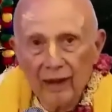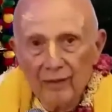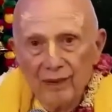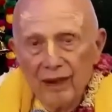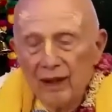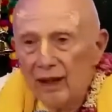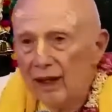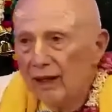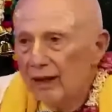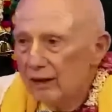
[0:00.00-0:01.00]
that
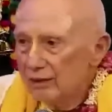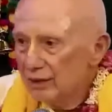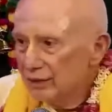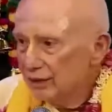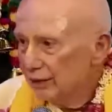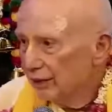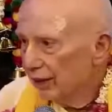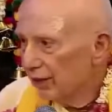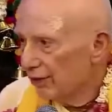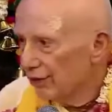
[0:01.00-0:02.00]
behind the
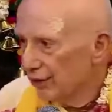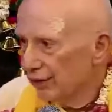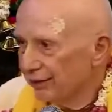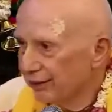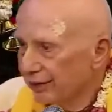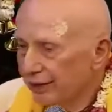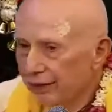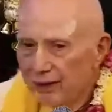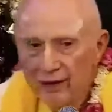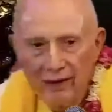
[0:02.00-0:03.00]
material energy
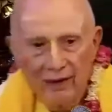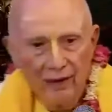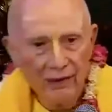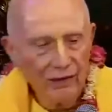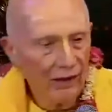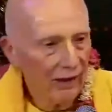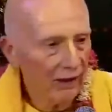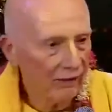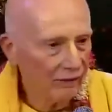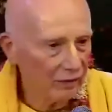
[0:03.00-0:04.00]
is the
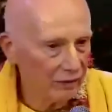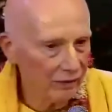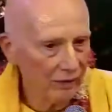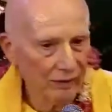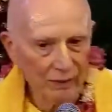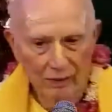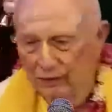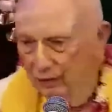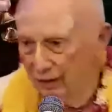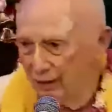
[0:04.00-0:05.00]
hand of the Supreme
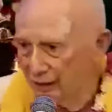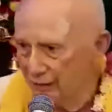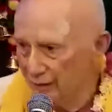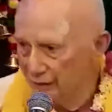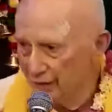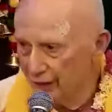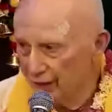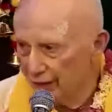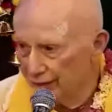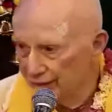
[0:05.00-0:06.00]
Personality of
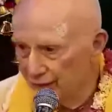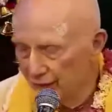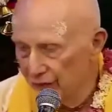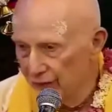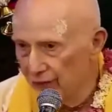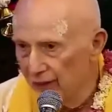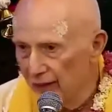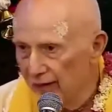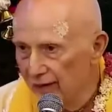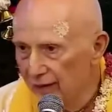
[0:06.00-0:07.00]
Godhead, both
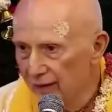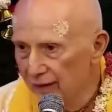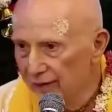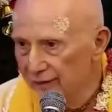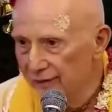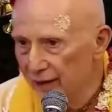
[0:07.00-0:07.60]
directing it,